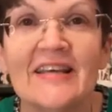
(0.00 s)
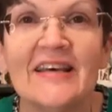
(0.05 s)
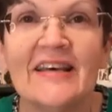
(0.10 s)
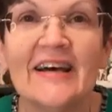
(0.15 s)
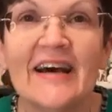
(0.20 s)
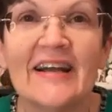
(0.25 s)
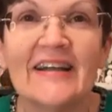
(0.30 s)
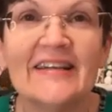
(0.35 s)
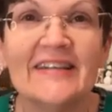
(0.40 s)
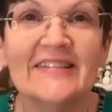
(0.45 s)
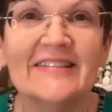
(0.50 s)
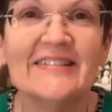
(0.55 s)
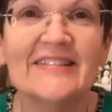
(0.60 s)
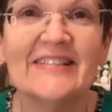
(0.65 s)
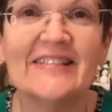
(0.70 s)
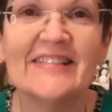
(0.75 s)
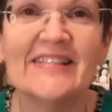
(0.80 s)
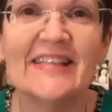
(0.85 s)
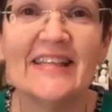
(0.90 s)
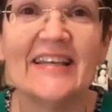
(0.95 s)
I couldn't
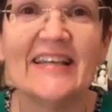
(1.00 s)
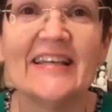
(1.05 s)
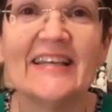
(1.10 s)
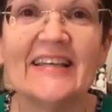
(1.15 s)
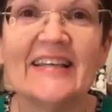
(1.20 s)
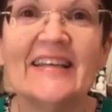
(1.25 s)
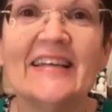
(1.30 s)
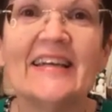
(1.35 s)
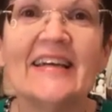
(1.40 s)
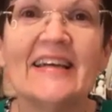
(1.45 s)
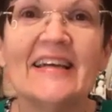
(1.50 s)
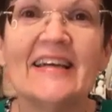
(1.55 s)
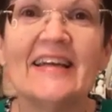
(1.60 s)
see.